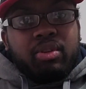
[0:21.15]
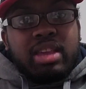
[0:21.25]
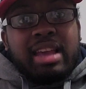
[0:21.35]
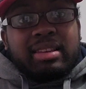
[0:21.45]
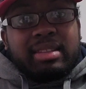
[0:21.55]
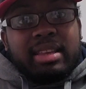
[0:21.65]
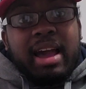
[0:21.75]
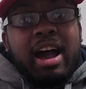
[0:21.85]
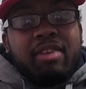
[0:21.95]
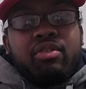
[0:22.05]
Yes, they
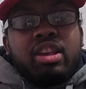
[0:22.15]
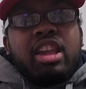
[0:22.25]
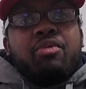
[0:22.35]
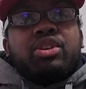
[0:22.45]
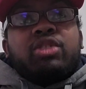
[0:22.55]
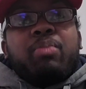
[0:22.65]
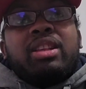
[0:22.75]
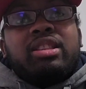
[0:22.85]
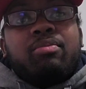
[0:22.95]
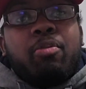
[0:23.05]
have
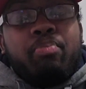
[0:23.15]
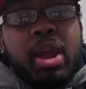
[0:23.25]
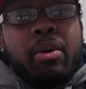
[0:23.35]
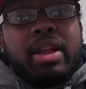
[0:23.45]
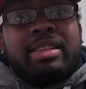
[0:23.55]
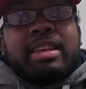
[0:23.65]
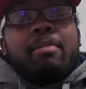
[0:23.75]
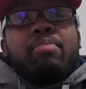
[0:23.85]
irresponsible parents,